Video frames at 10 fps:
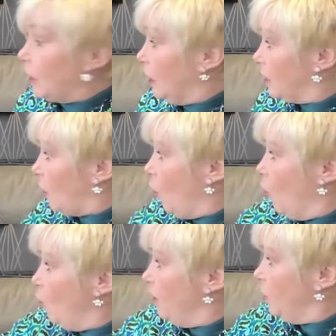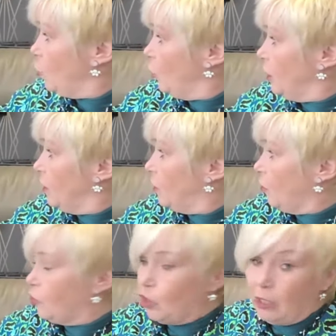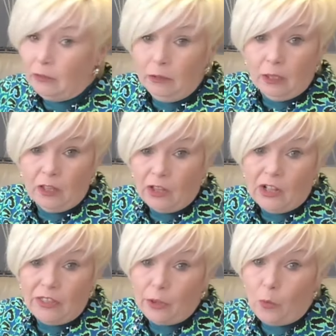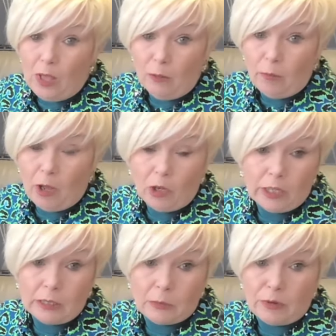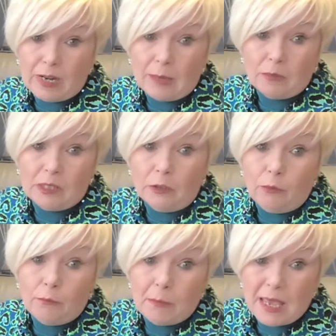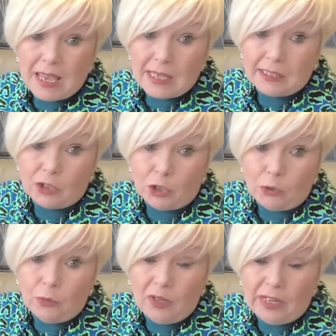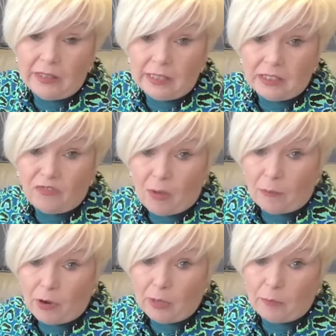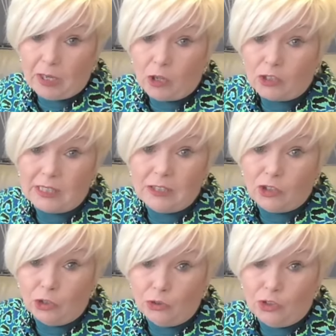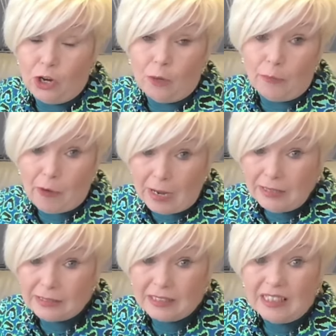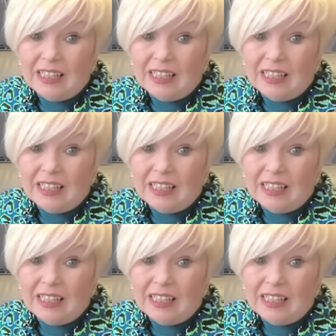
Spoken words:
It's all been done in soft shell. The welt pockets were an absolute mare to do in this fabric because it does not press.